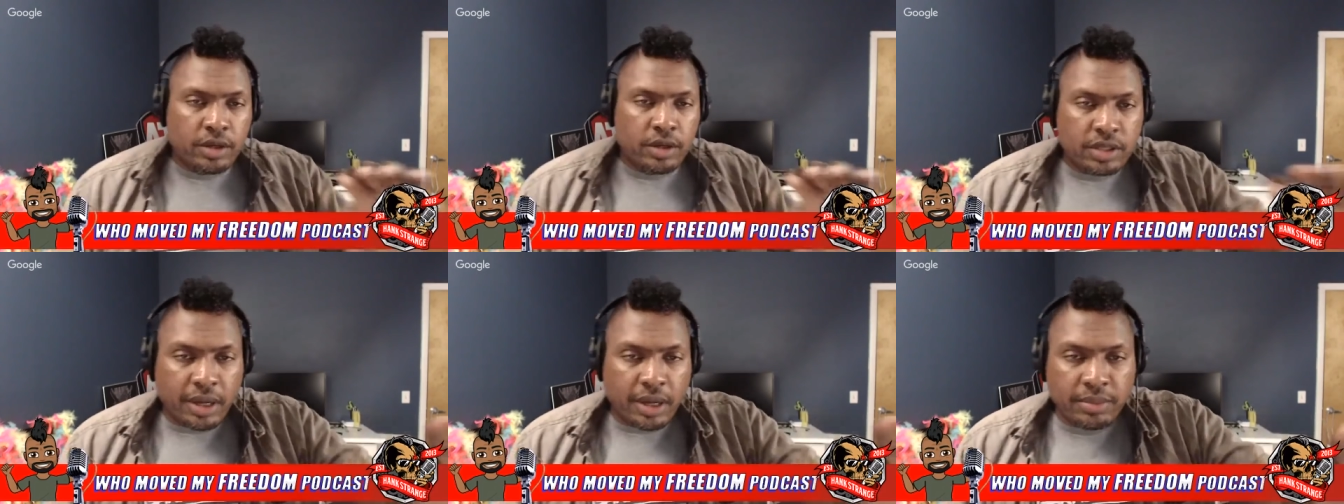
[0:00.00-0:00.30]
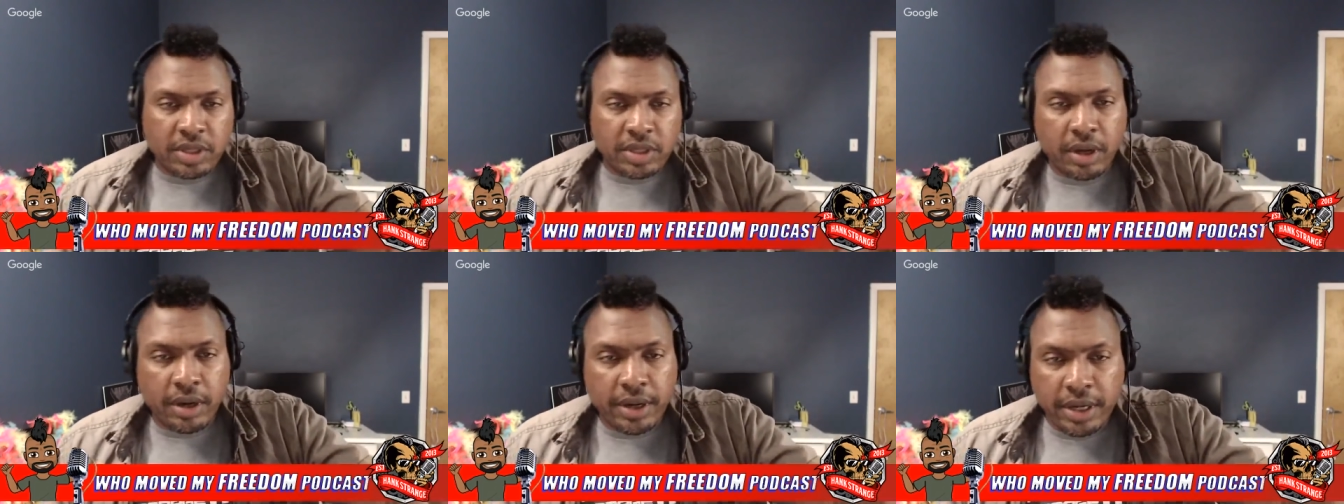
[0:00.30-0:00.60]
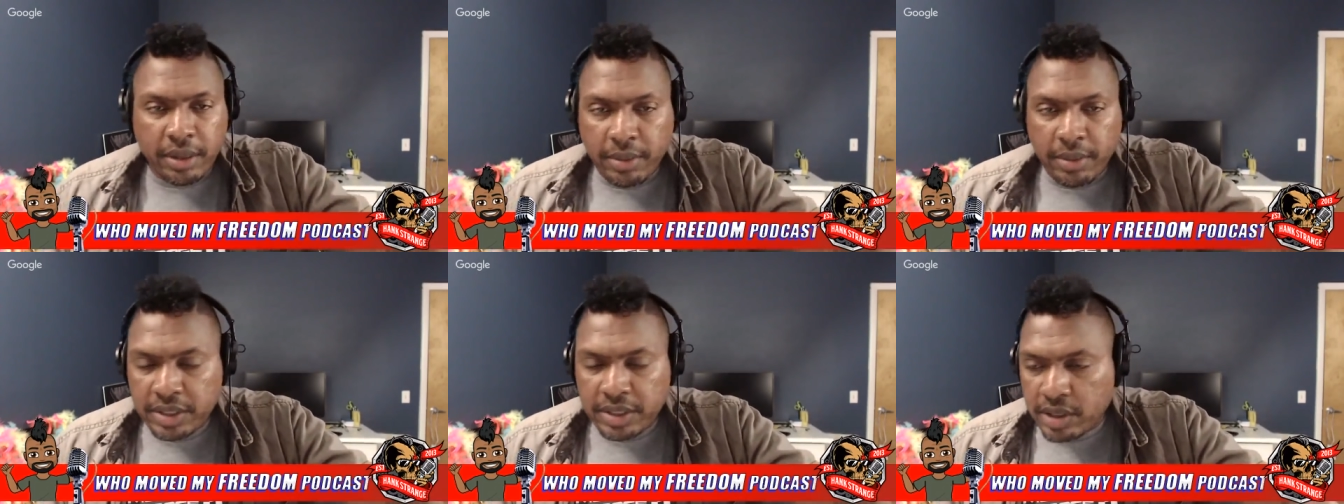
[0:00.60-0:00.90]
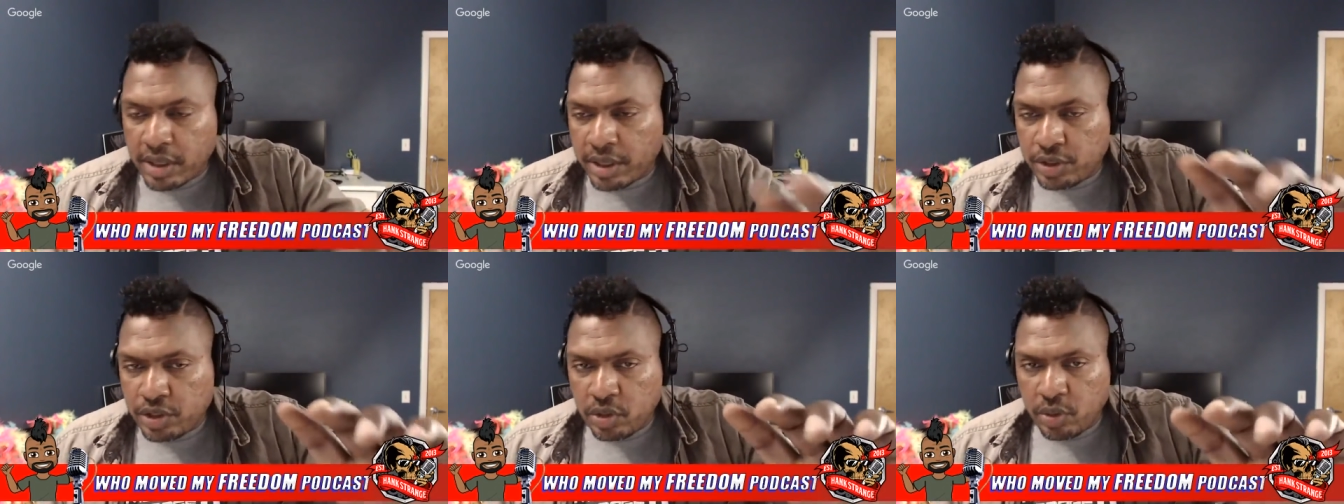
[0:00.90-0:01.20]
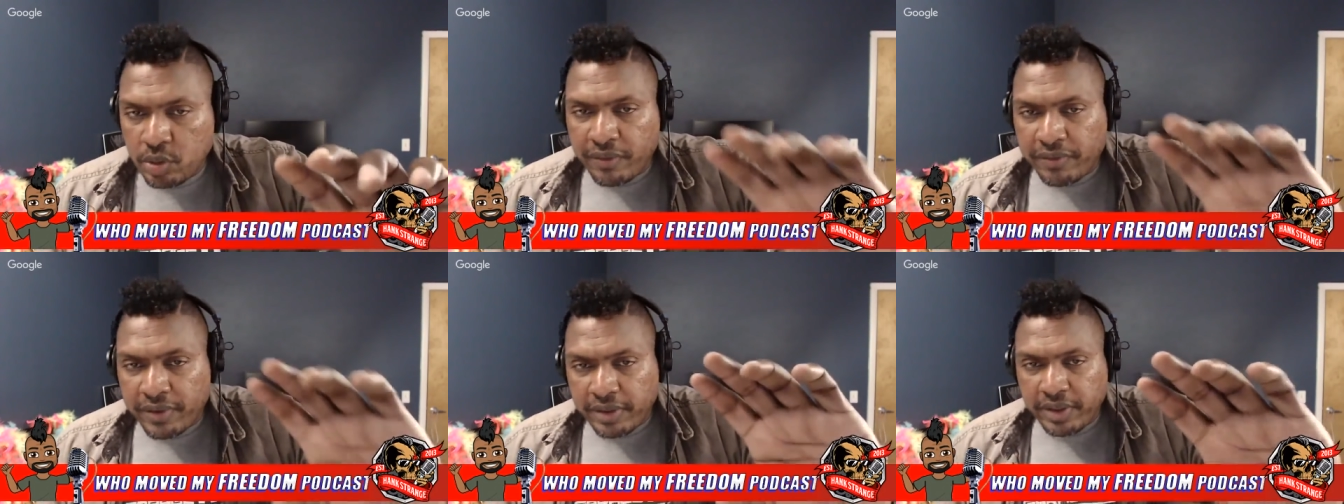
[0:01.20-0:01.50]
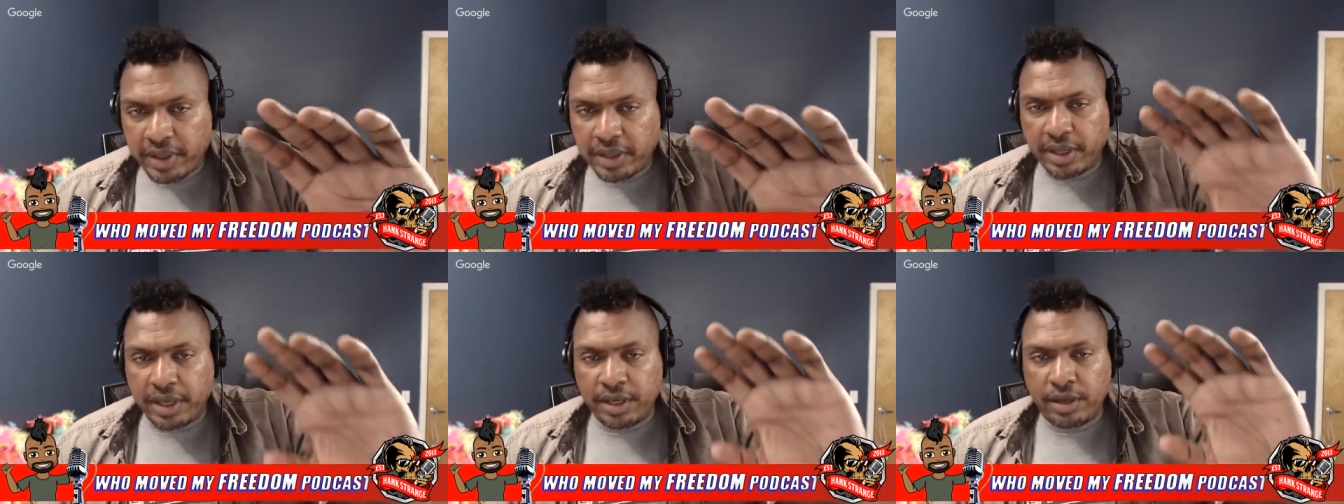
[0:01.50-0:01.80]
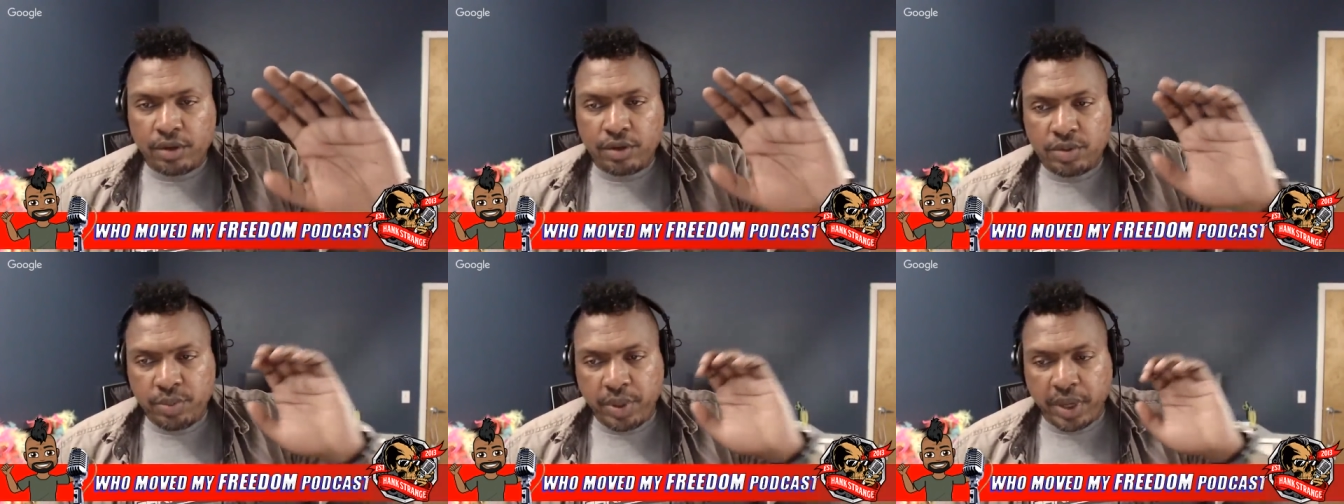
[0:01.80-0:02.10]
I'm sorry, I didn't mean to cut you off. I think they
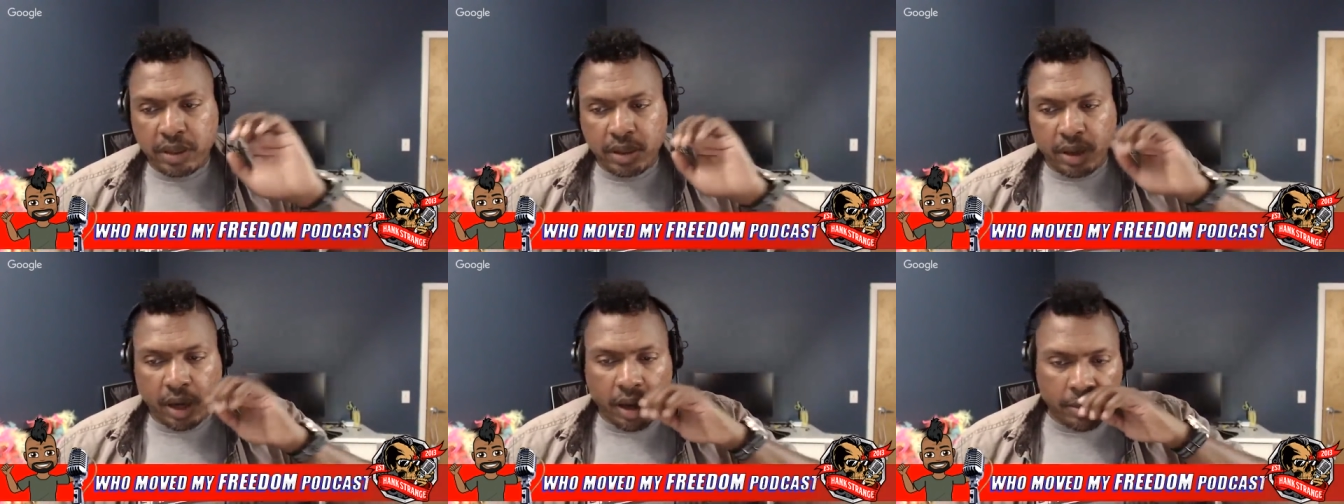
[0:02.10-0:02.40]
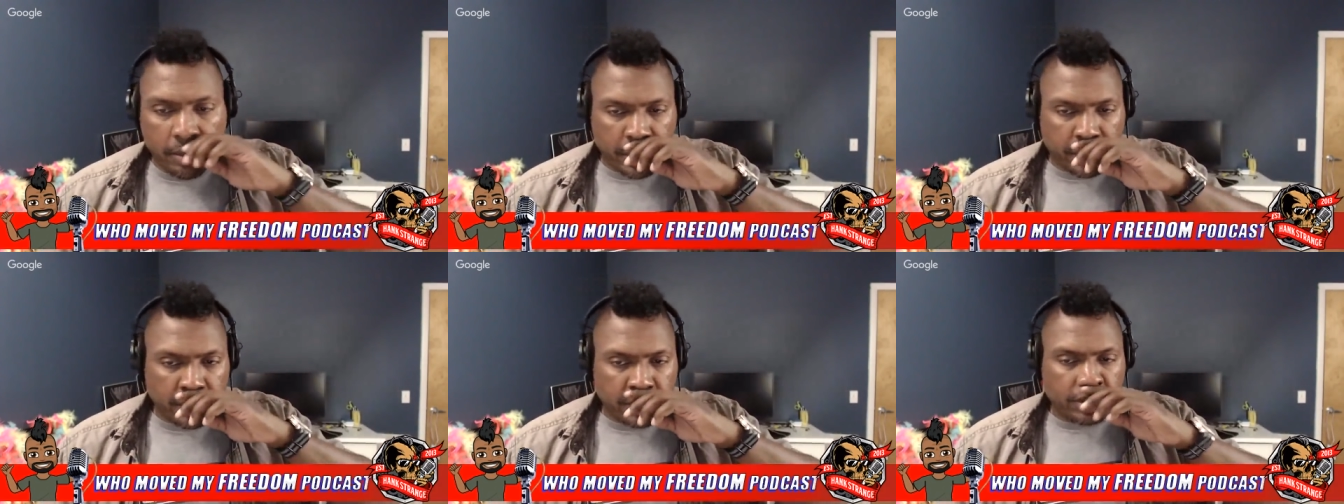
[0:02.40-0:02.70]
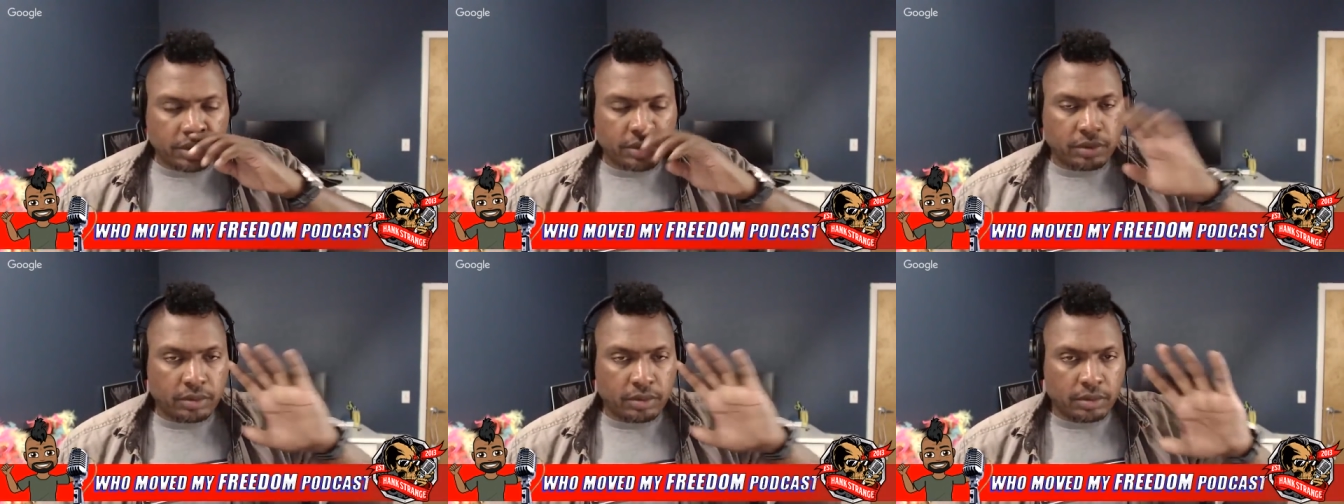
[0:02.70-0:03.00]
use Big Commerce